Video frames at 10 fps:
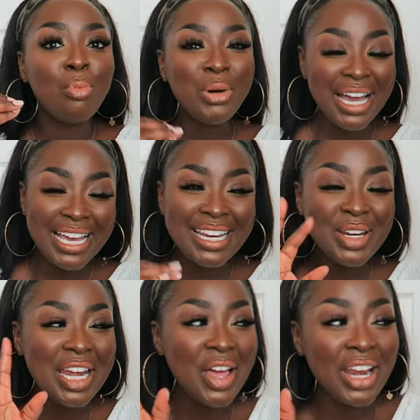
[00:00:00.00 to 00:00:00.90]
But
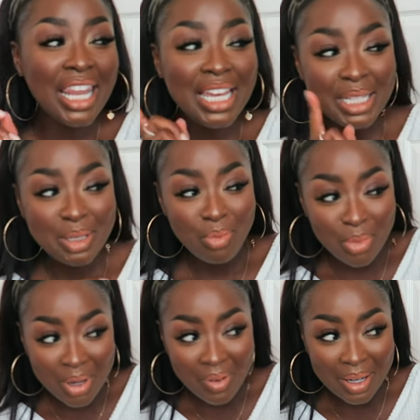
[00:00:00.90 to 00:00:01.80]
now that I look at the
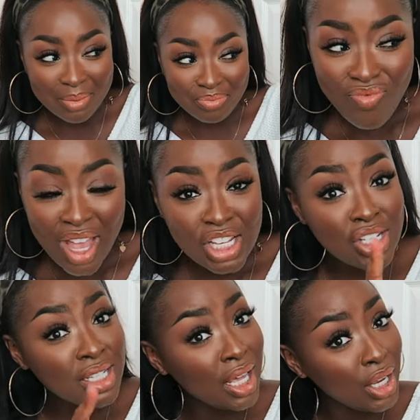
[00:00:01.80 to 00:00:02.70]
mirror,
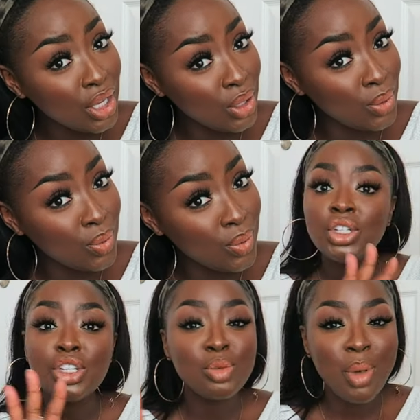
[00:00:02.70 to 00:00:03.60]
she's kind of cute.
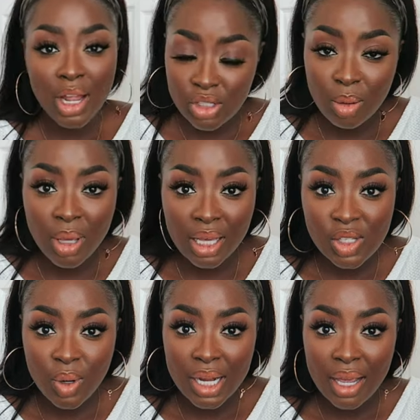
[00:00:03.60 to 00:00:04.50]
She's matching the
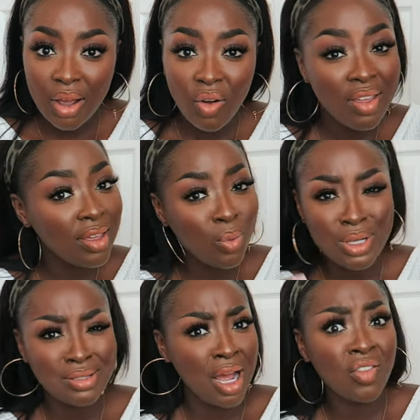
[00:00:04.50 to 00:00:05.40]
pants right now, and that
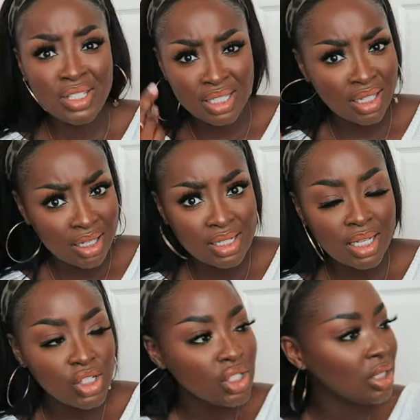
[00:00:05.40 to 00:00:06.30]
wasn't obviously not
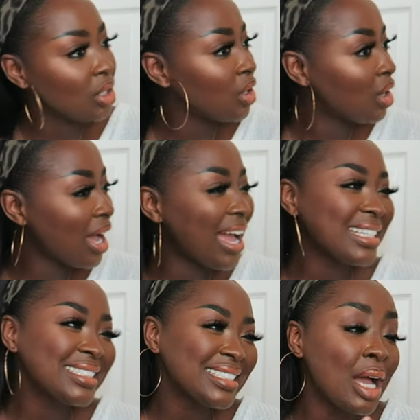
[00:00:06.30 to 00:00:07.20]
intentional.
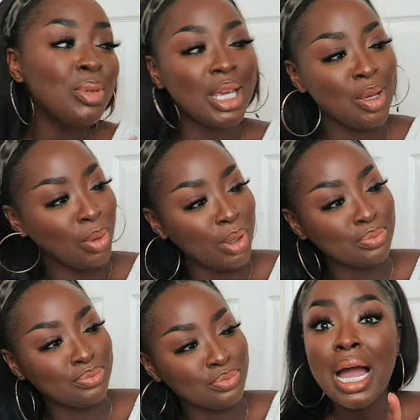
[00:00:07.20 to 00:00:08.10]
I'm a keeper.
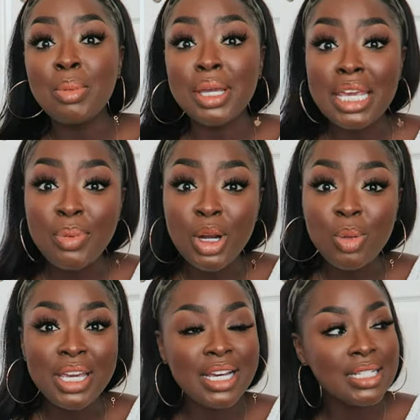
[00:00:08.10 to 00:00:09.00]
I'm a keeper
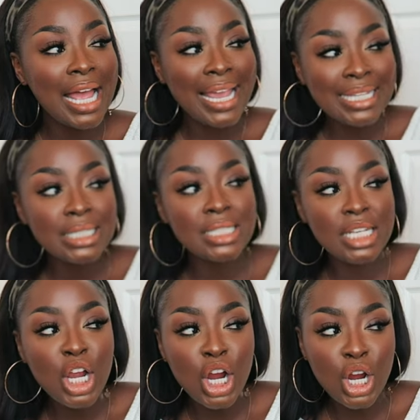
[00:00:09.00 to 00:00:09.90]
because I can
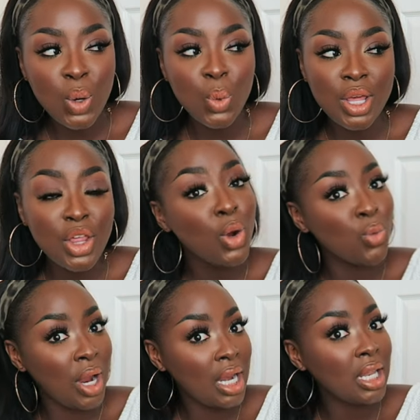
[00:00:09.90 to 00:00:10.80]
see her with a
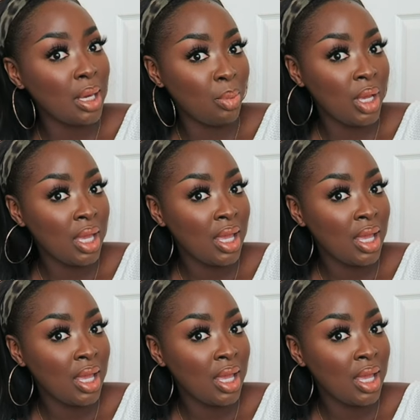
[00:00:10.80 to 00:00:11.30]
red lip.